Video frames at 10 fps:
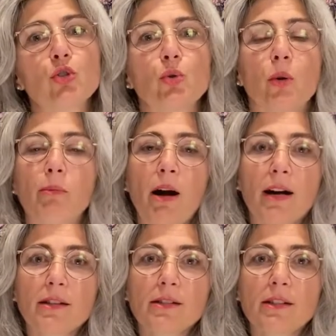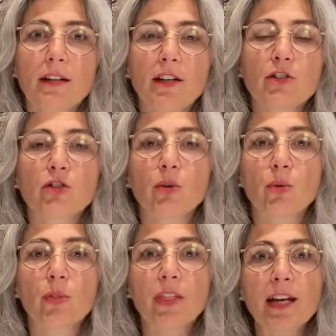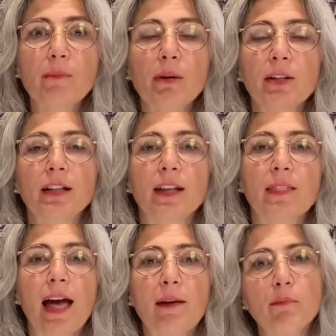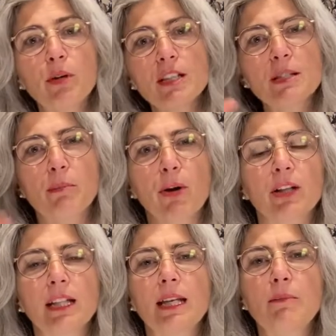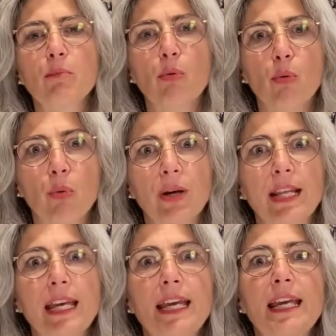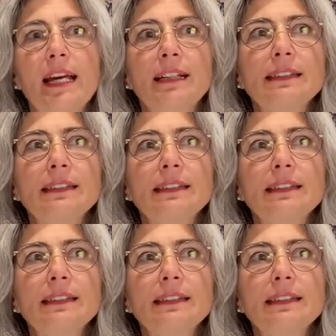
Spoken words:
jewel box. So think about it like that. Put sparkly, pretty,